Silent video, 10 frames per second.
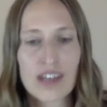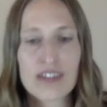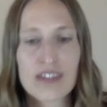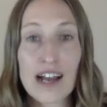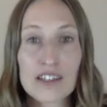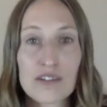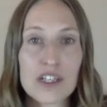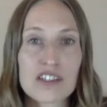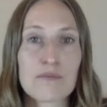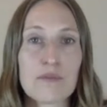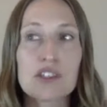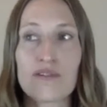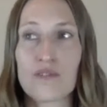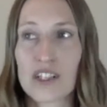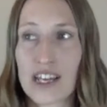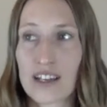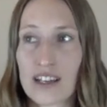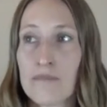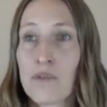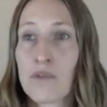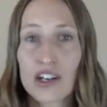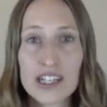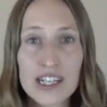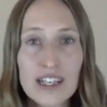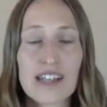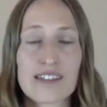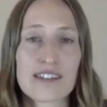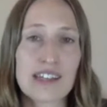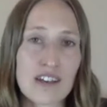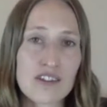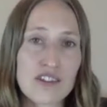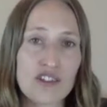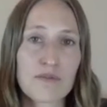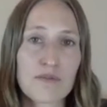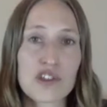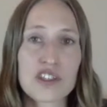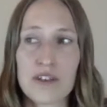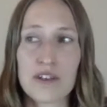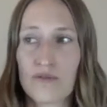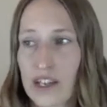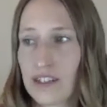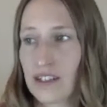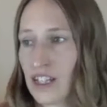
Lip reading: That's what it's supposed to feel like. Marketing and sales are supposed to be fun.